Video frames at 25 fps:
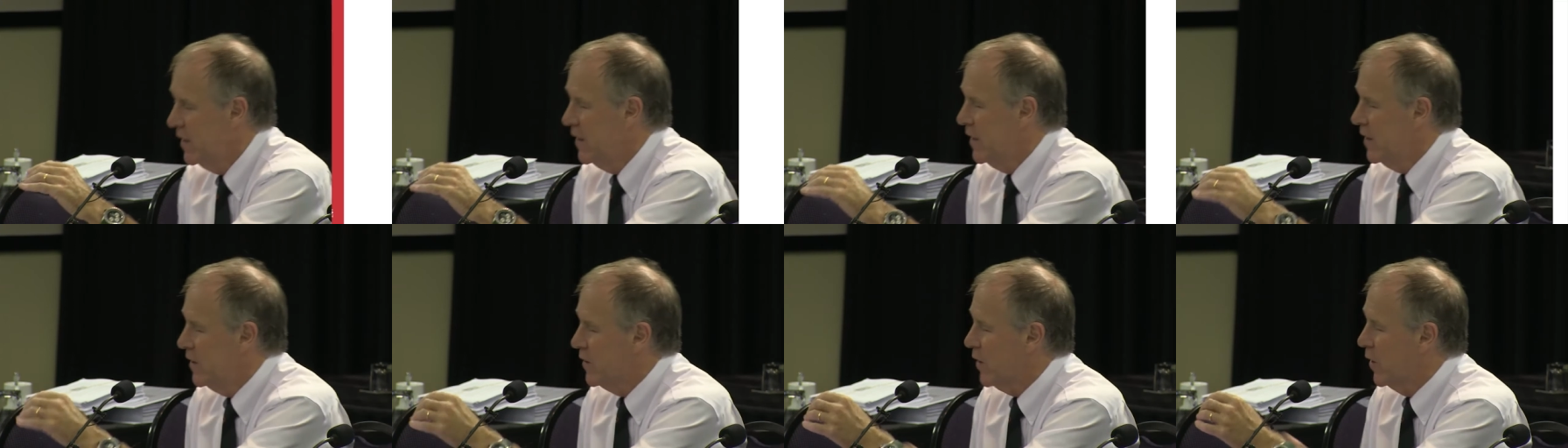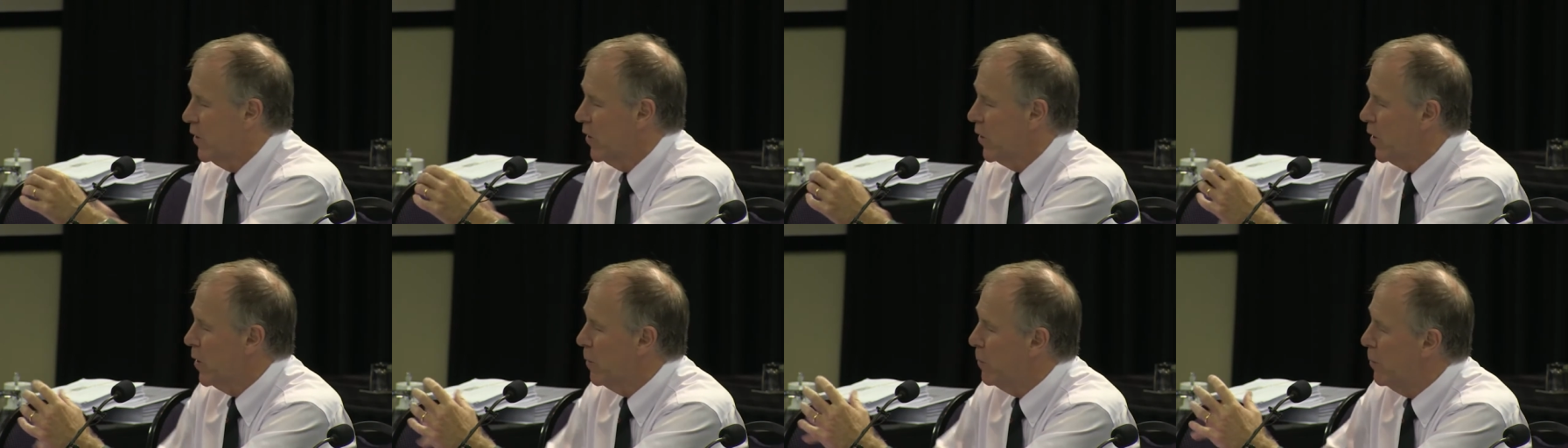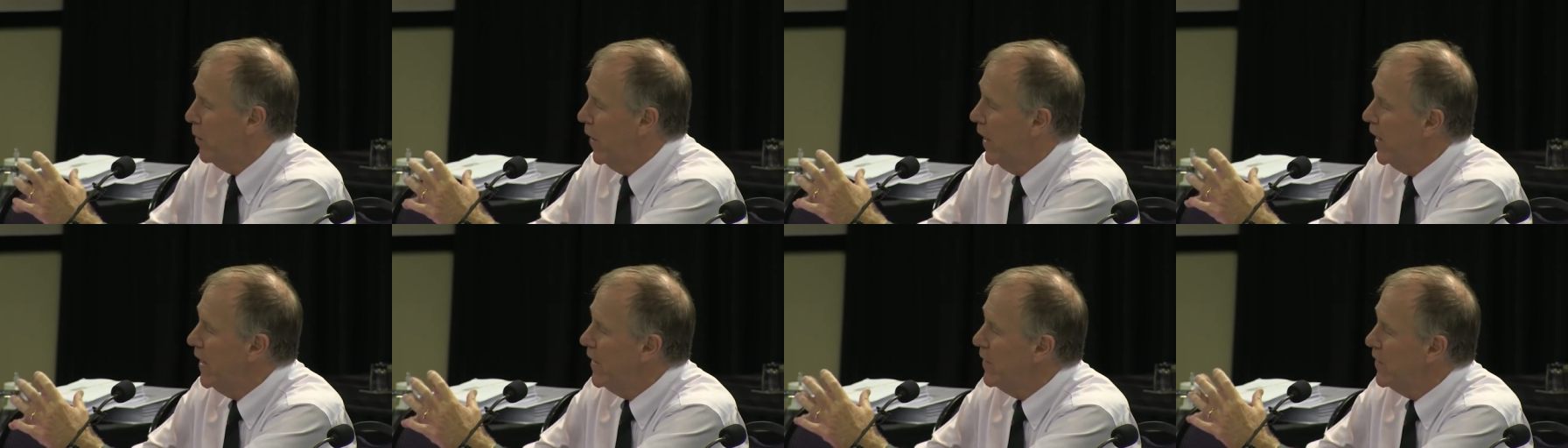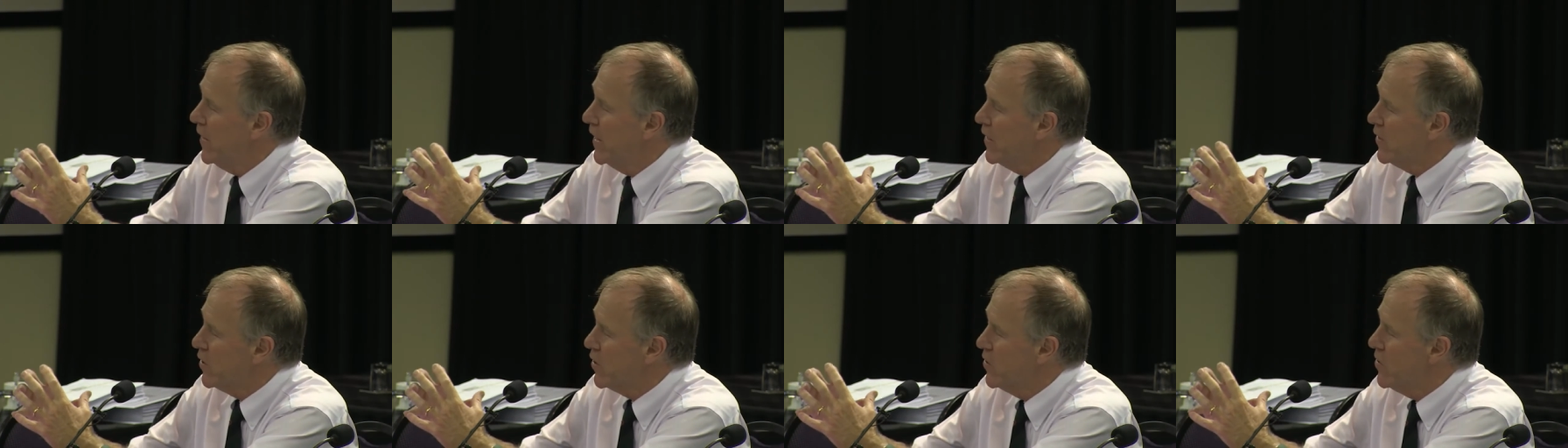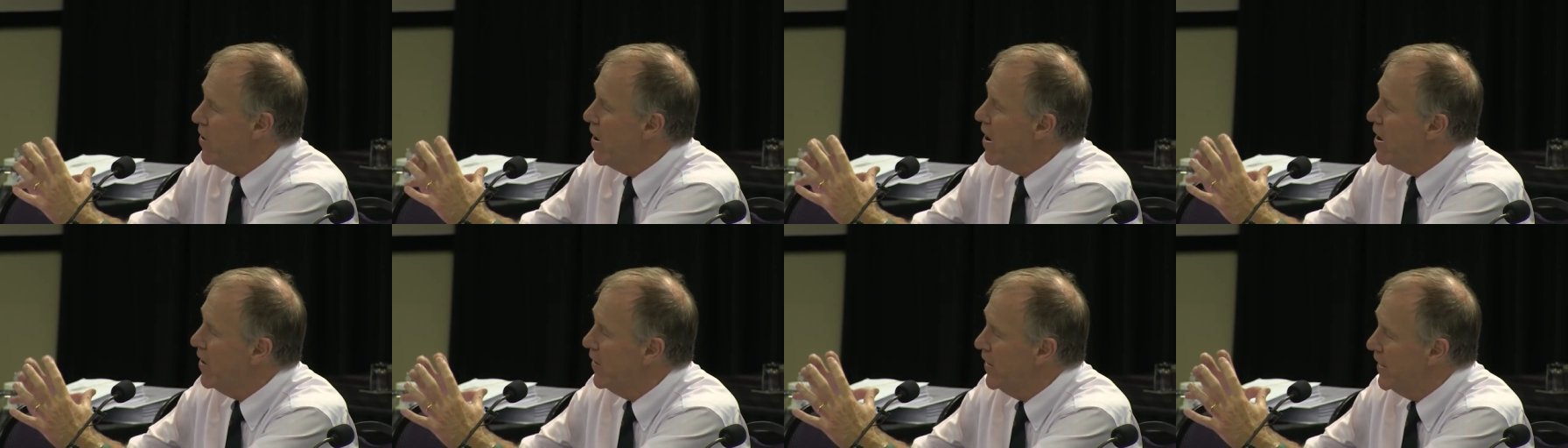So, you've got a brain that's
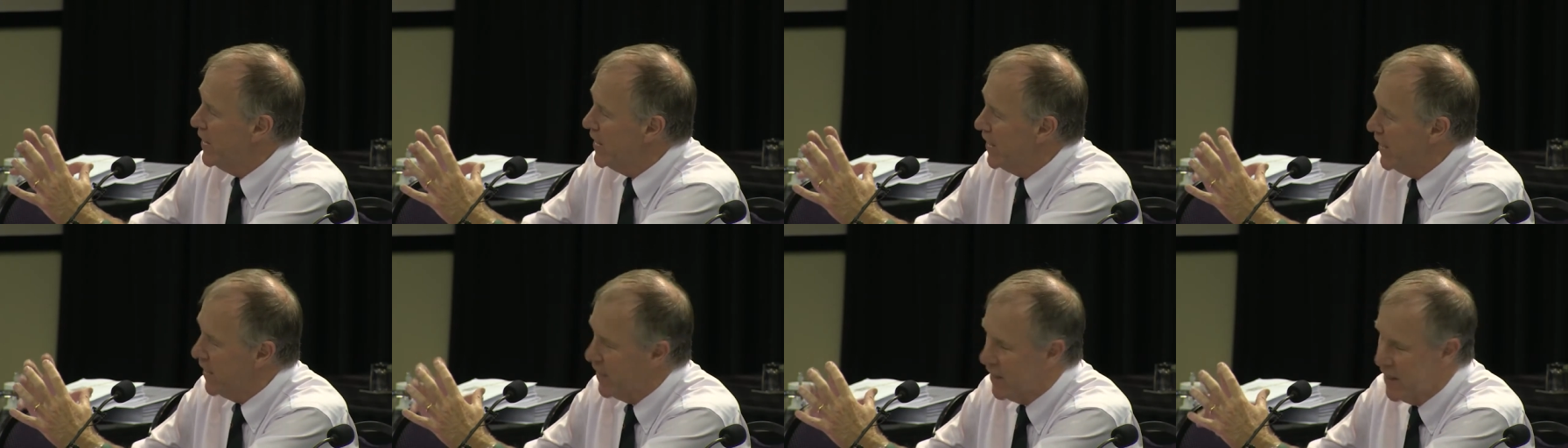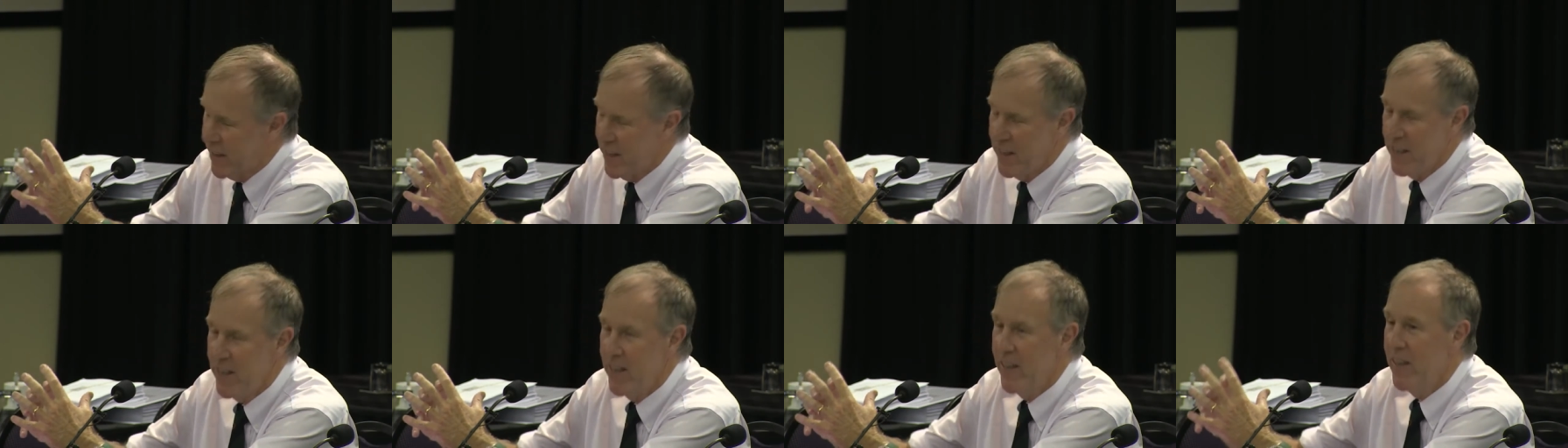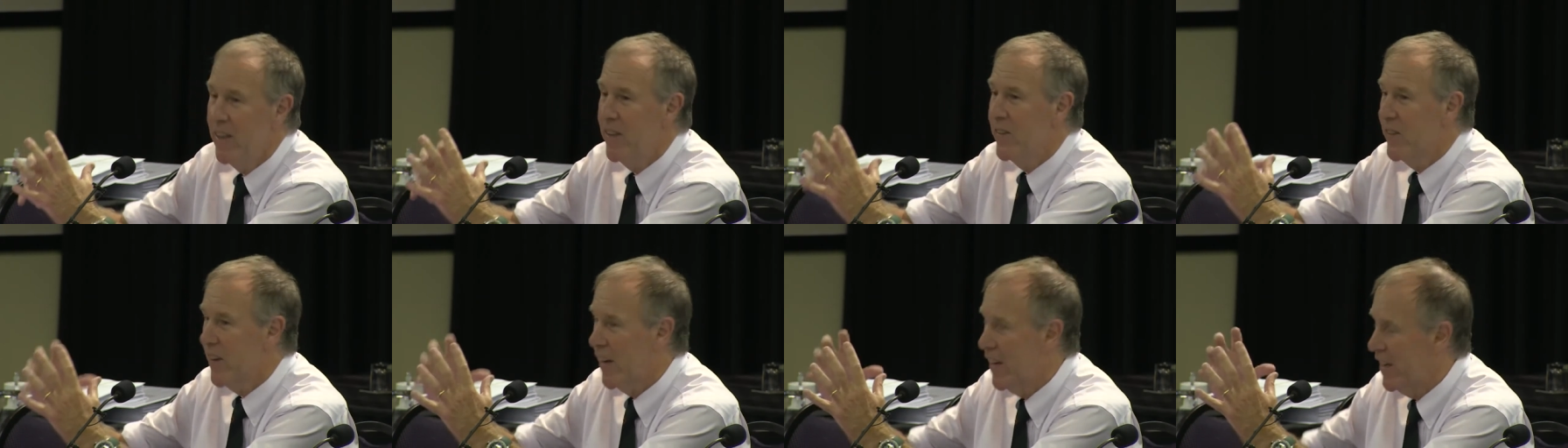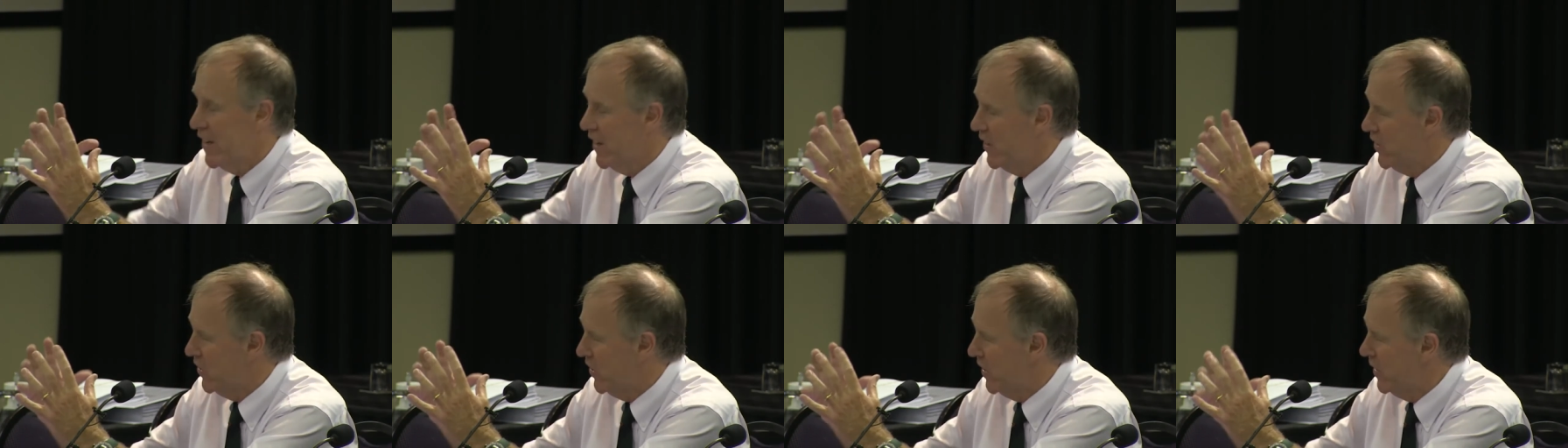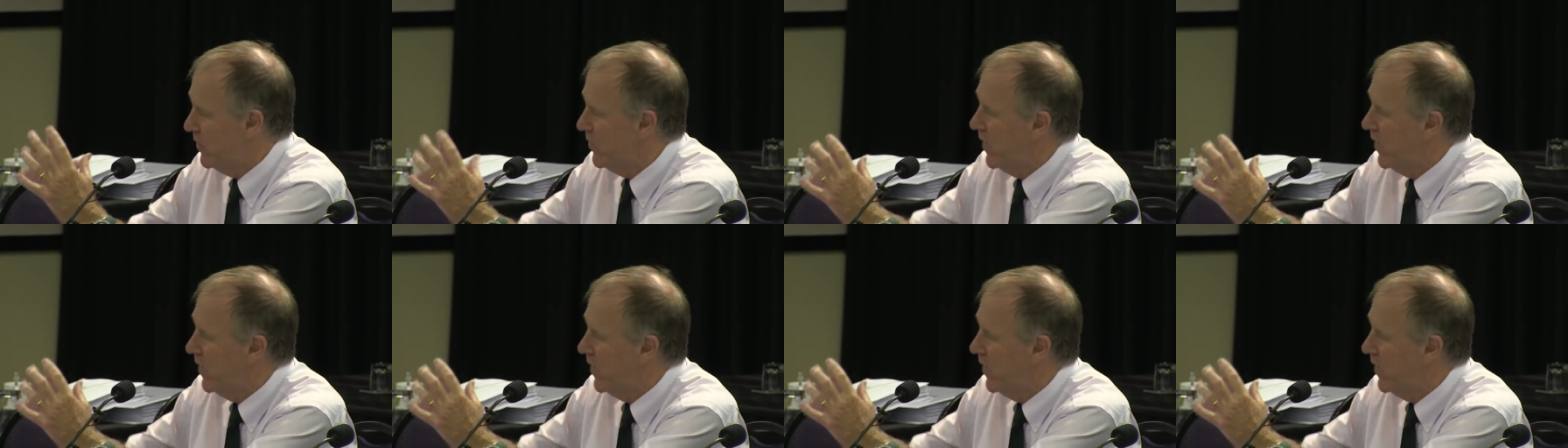growing and it needs energy,